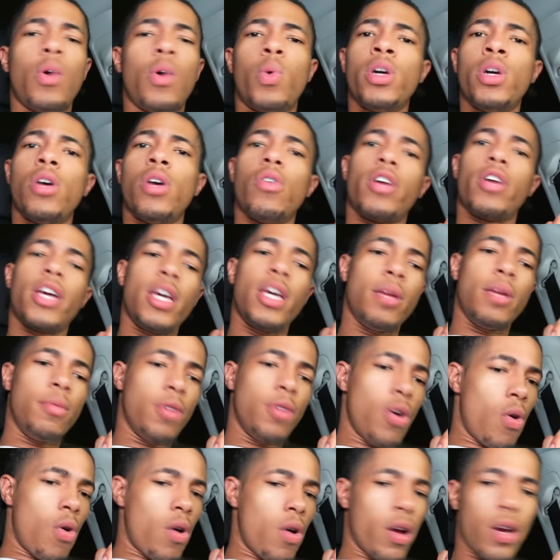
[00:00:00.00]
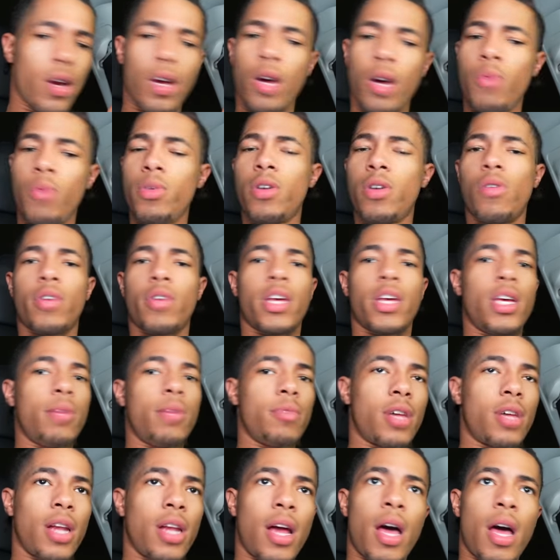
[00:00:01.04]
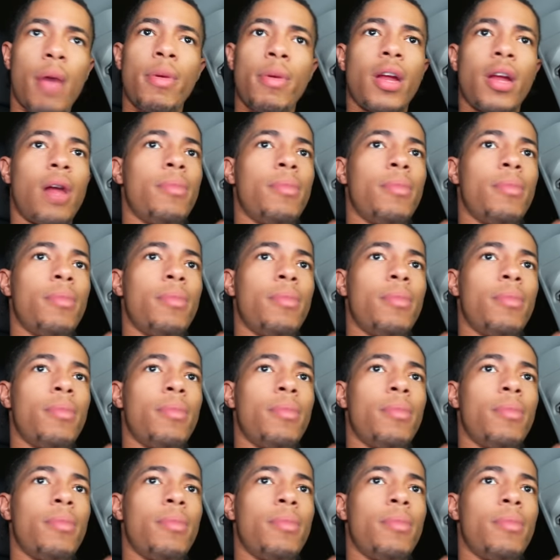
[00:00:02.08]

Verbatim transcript: We're going to keep going up. We're going to keep climbing.